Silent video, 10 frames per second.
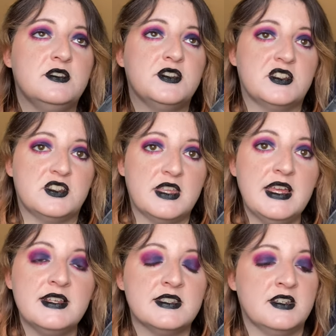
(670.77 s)
such
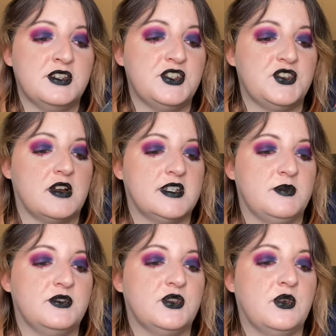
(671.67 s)
thing as an
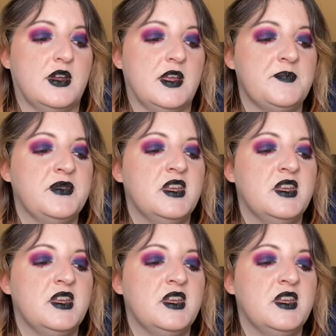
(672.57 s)
indestructible toy,